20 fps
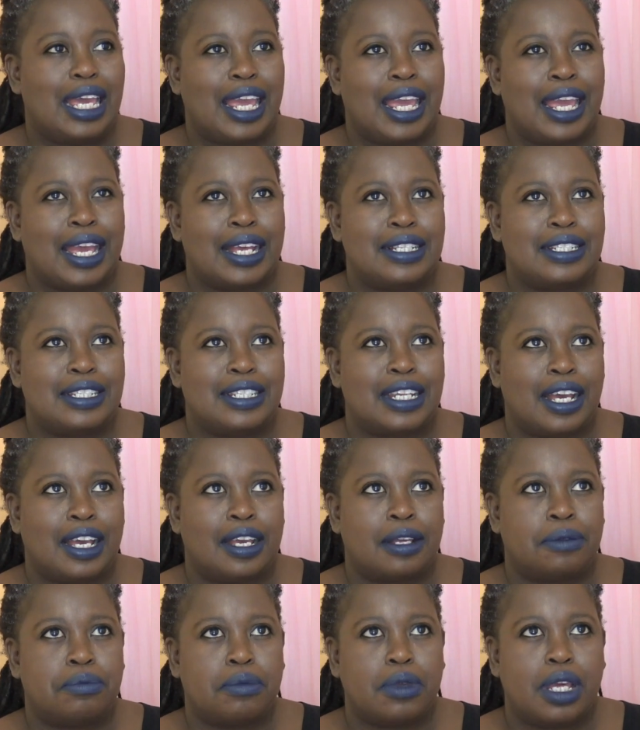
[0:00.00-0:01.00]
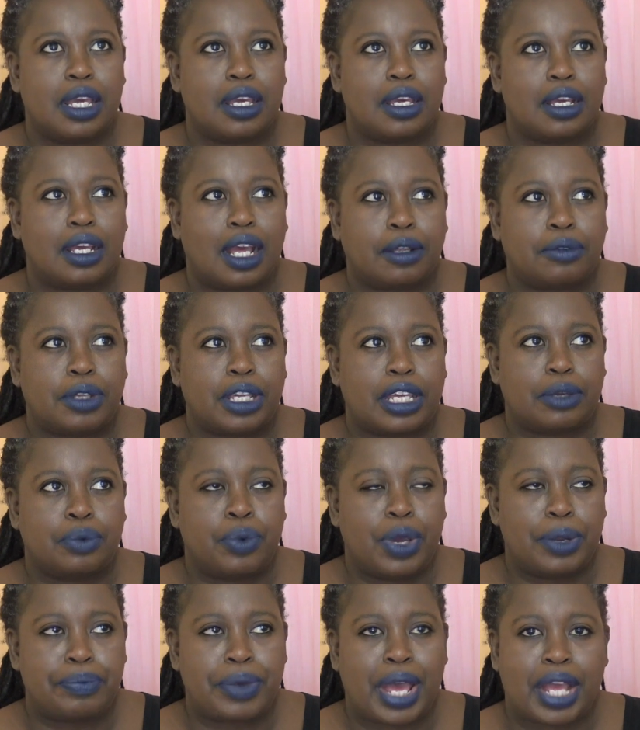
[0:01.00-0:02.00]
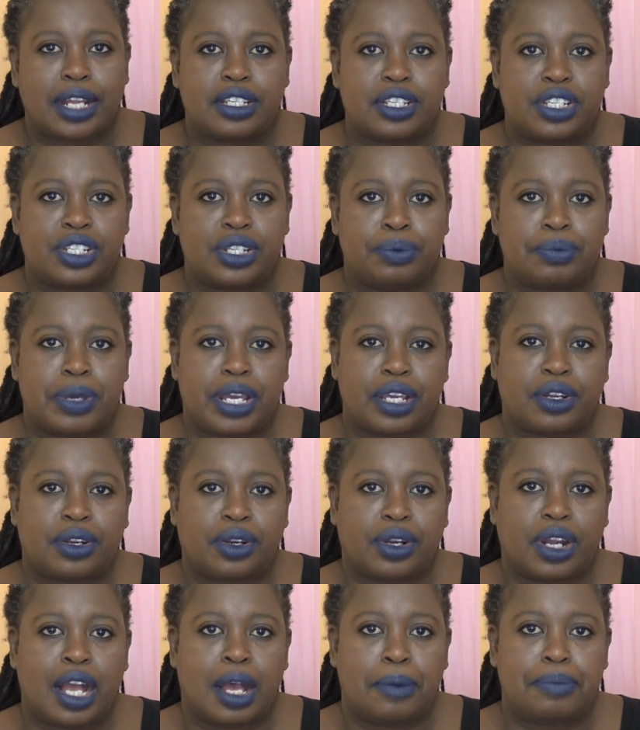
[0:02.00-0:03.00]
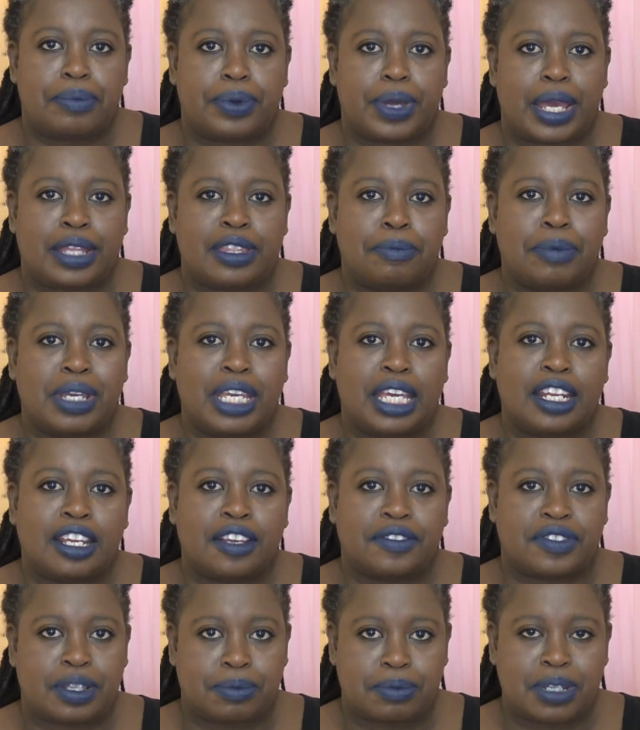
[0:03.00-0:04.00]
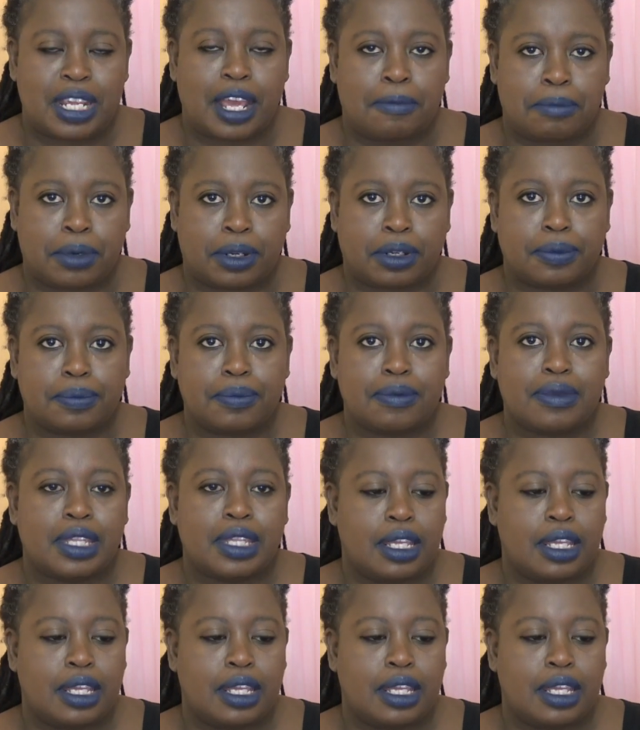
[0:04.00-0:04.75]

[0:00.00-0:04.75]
and I went back to pick her up at the beginning of September.